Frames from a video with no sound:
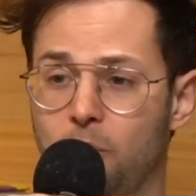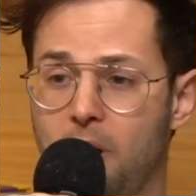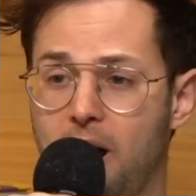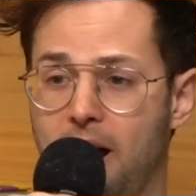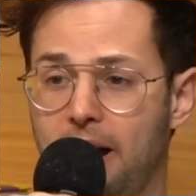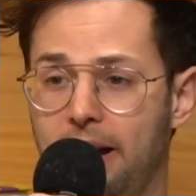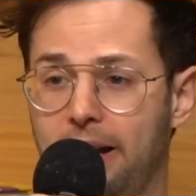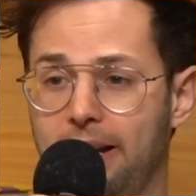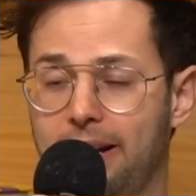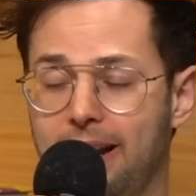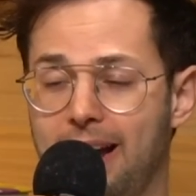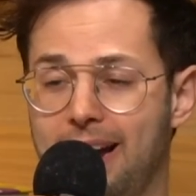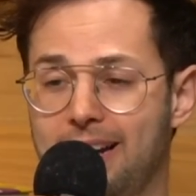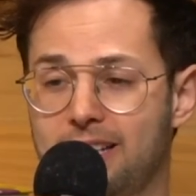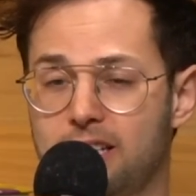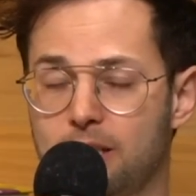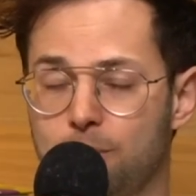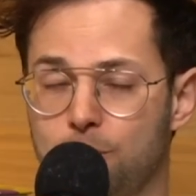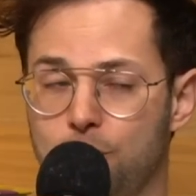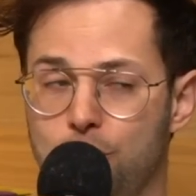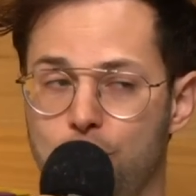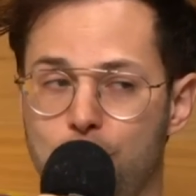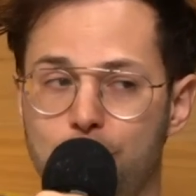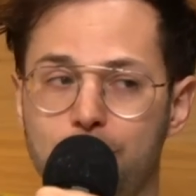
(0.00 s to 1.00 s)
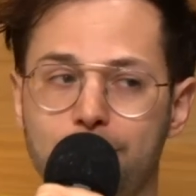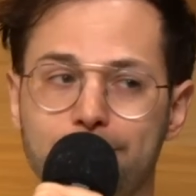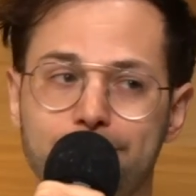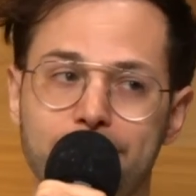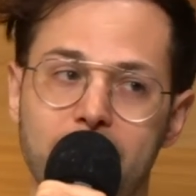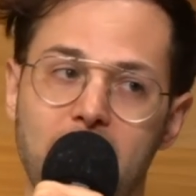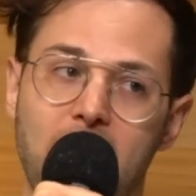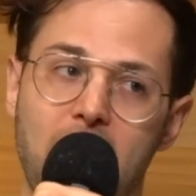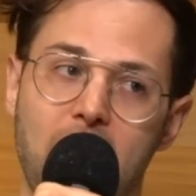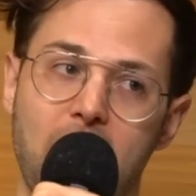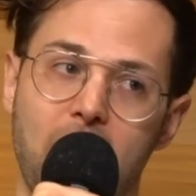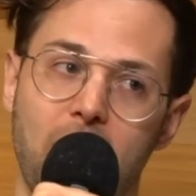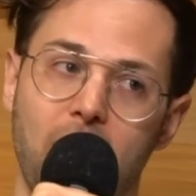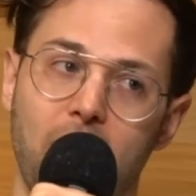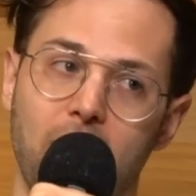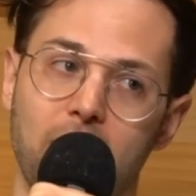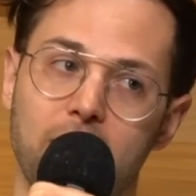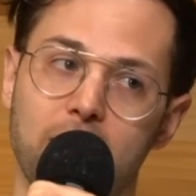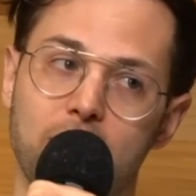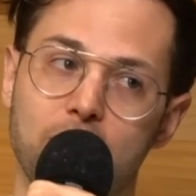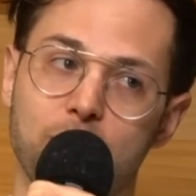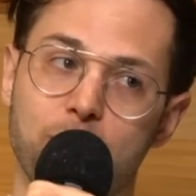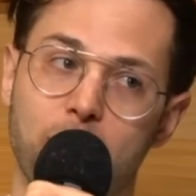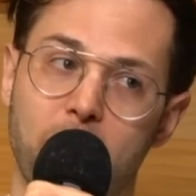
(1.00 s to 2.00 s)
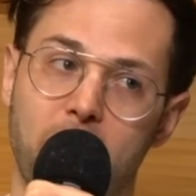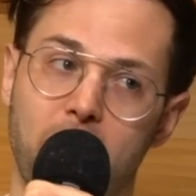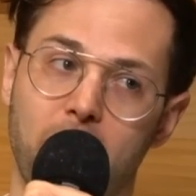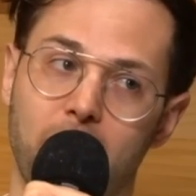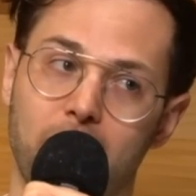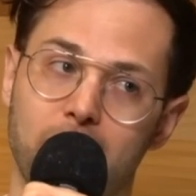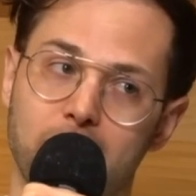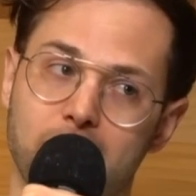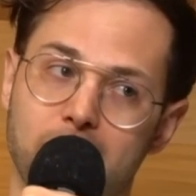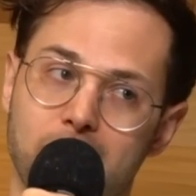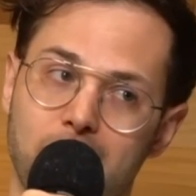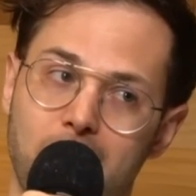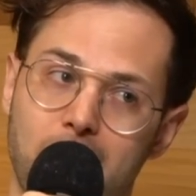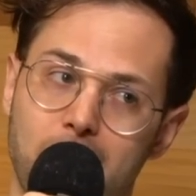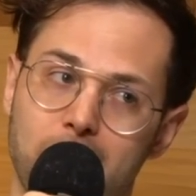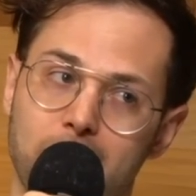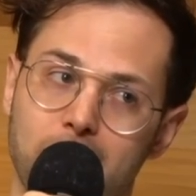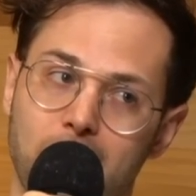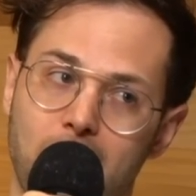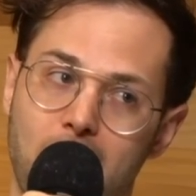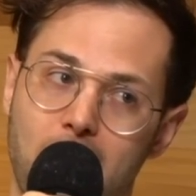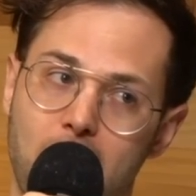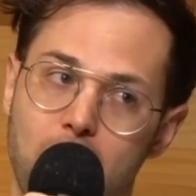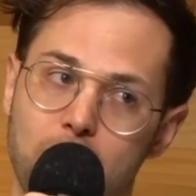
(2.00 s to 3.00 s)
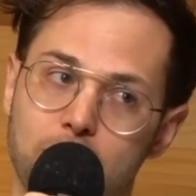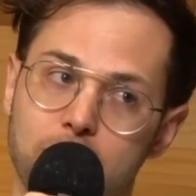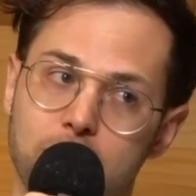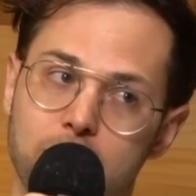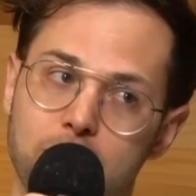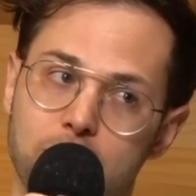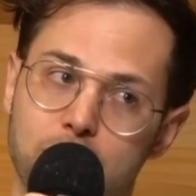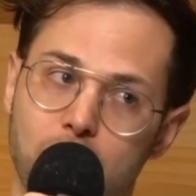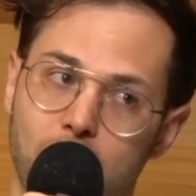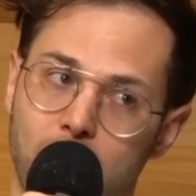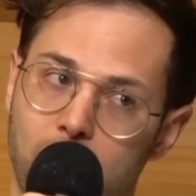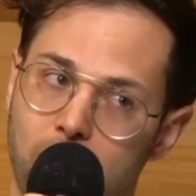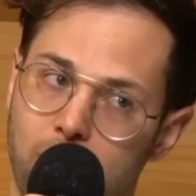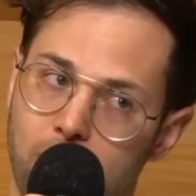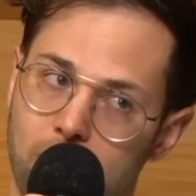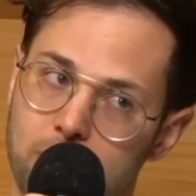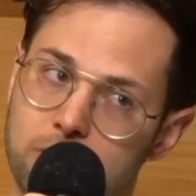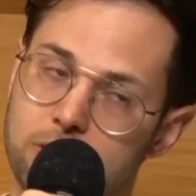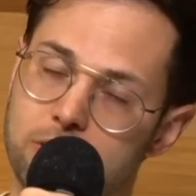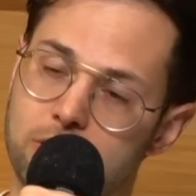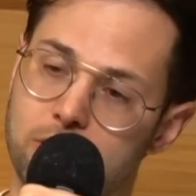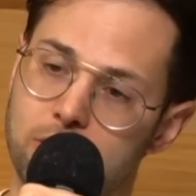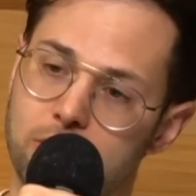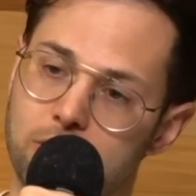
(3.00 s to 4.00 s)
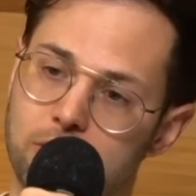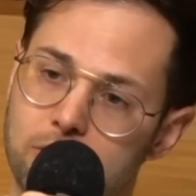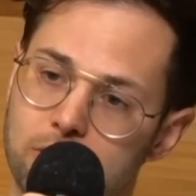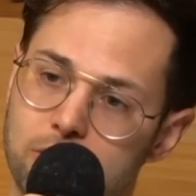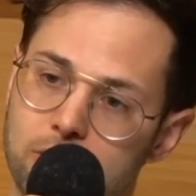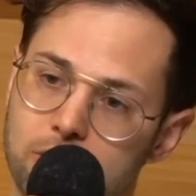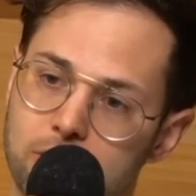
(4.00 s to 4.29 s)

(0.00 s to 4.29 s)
hear Ryan had to move? Yeah, his parents say their house is haunted.